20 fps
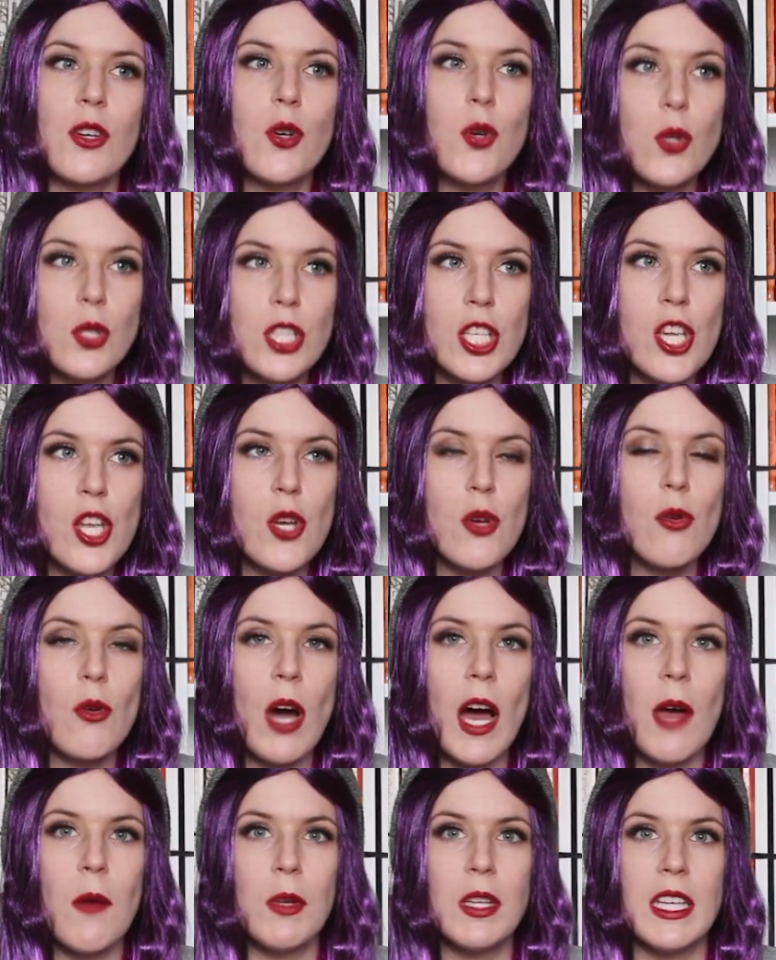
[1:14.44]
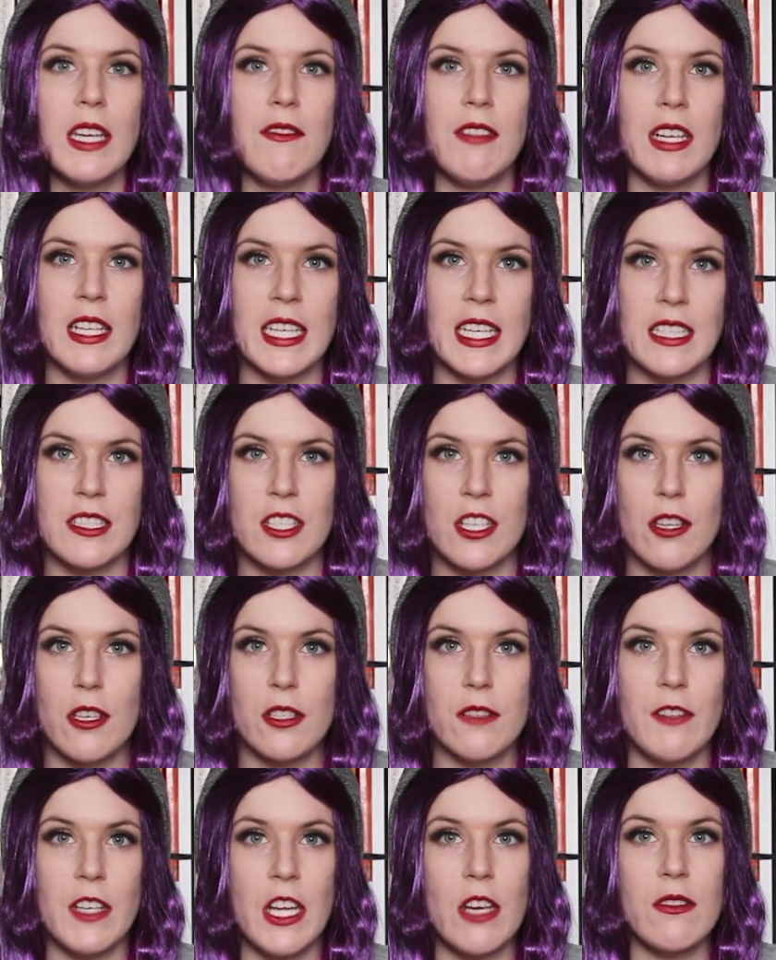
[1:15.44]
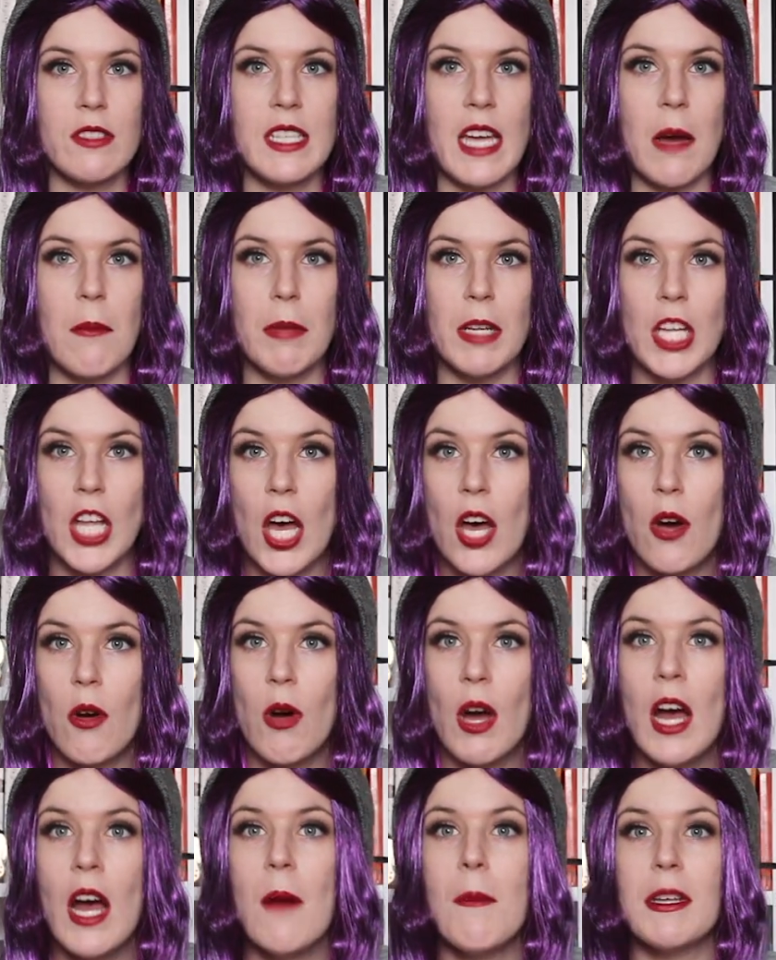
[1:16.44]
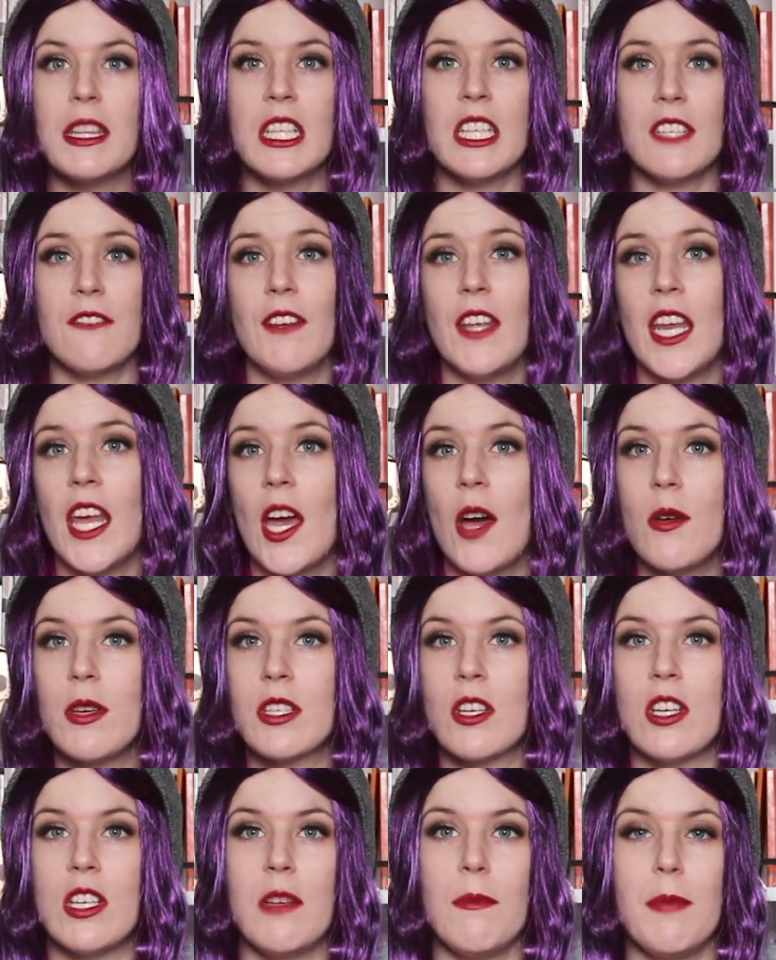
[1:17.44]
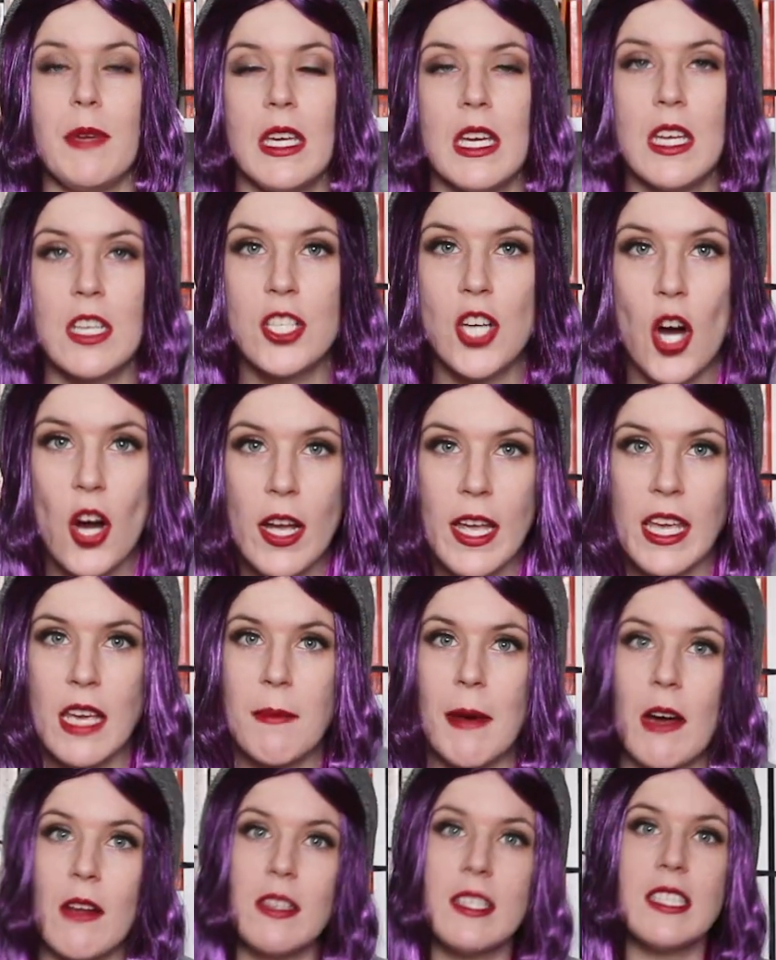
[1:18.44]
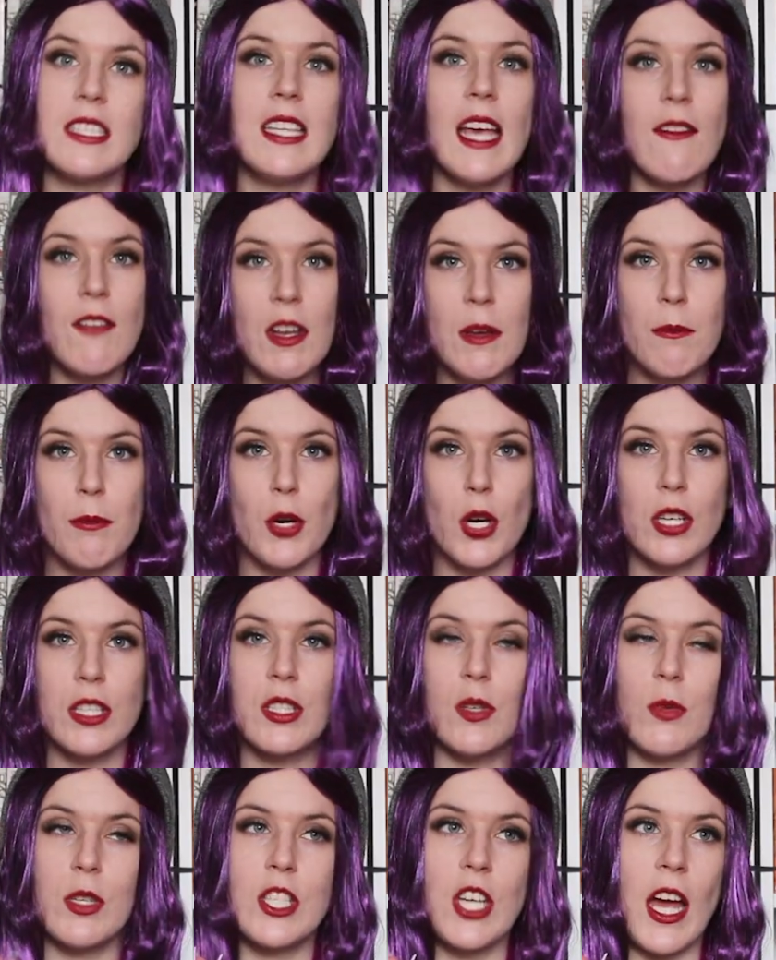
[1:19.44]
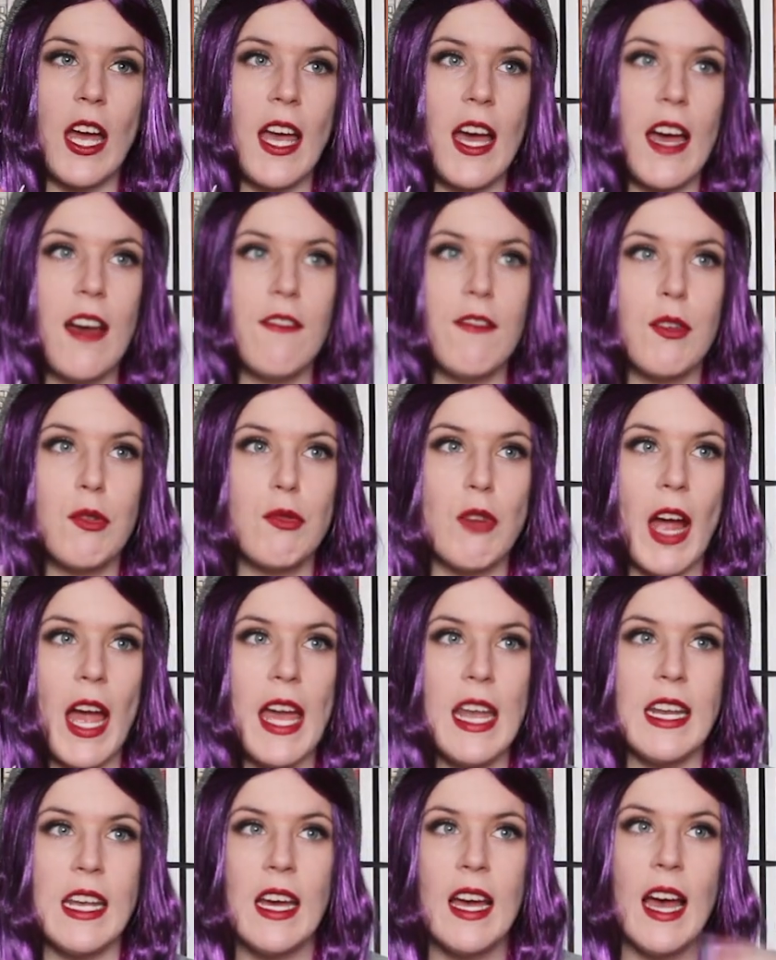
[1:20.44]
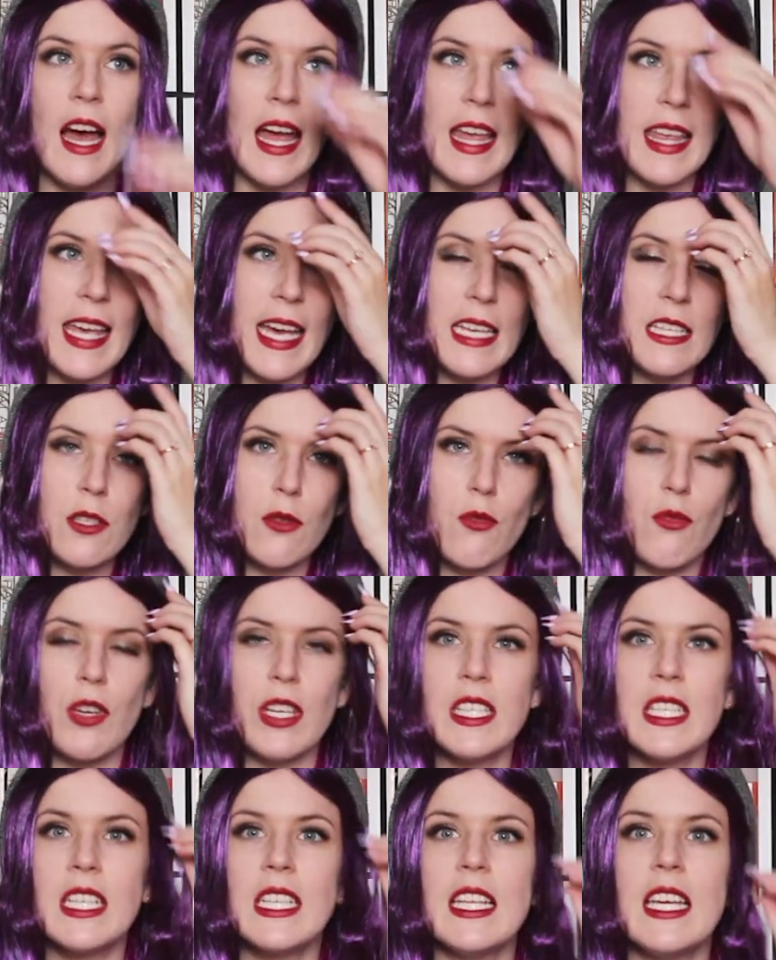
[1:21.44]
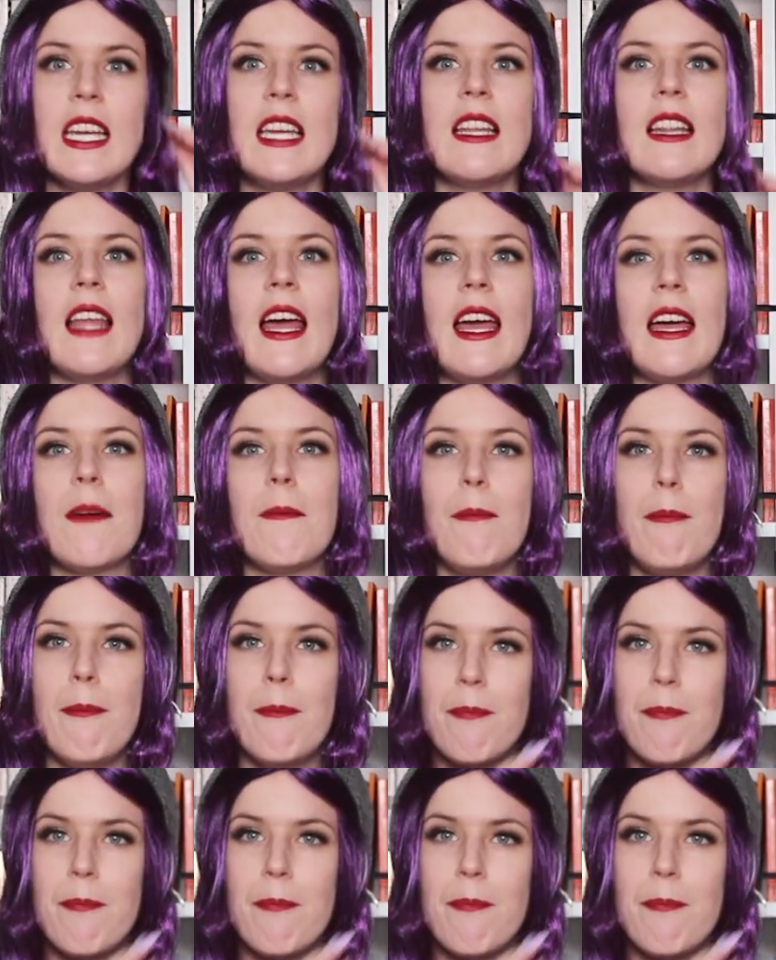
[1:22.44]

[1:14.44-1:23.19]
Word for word: cool to you, I will leave the links to those videos down below. But this video is going to be talking about seven books which I have read, I guess recently, like